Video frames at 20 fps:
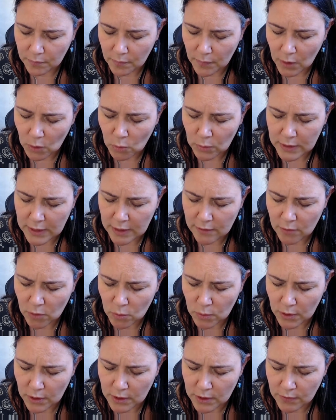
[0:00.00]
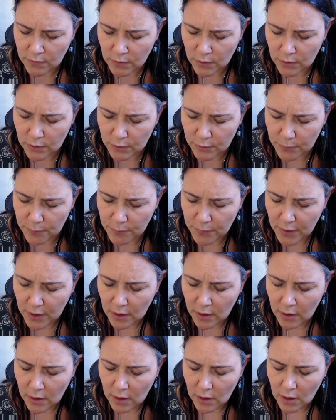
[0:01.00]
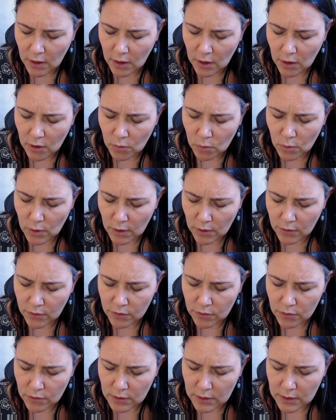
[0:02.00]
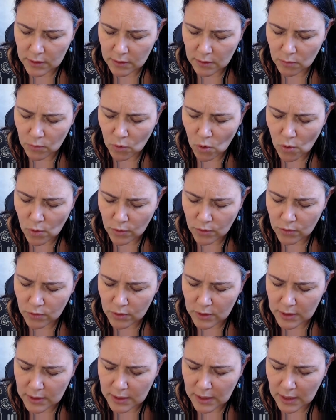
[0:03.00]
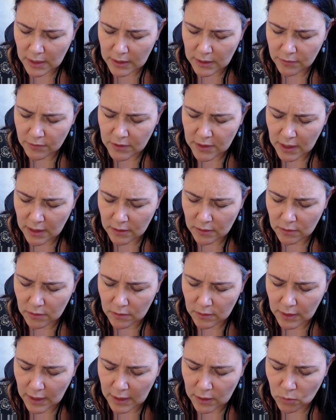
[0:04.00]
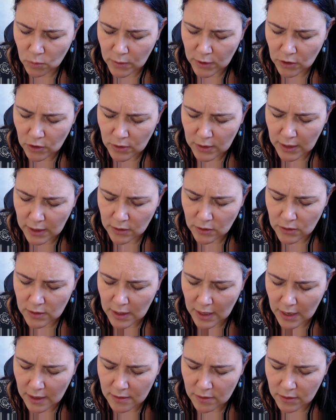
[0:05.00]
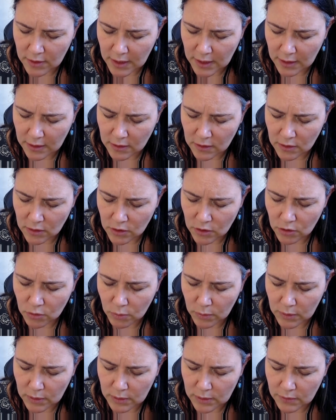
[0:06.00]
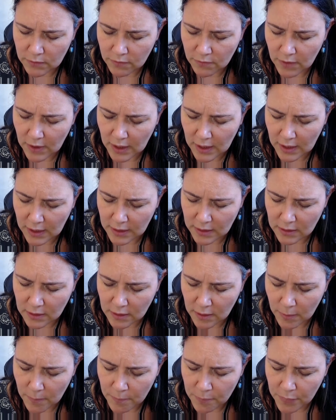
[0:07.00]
Whatever works for you. Walk through this kind of tunnel, and when you get to the other end, you will find